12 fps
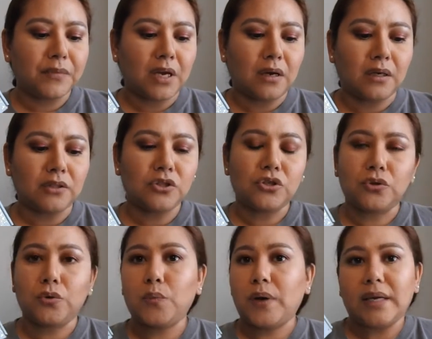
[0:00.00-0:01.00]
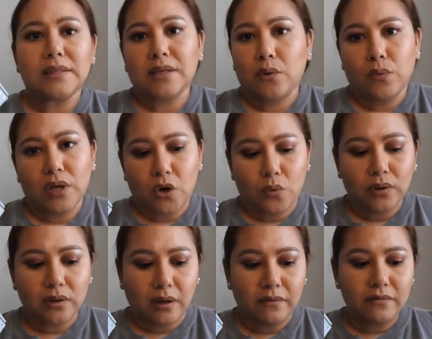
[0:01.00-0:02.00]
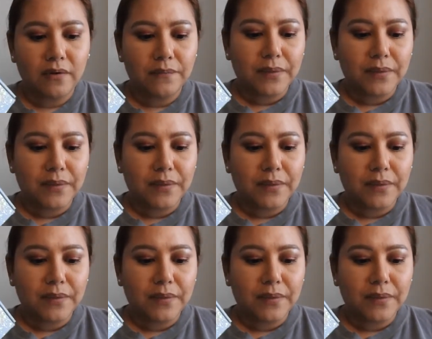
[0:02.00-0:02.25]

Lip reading: to brands that we know and love,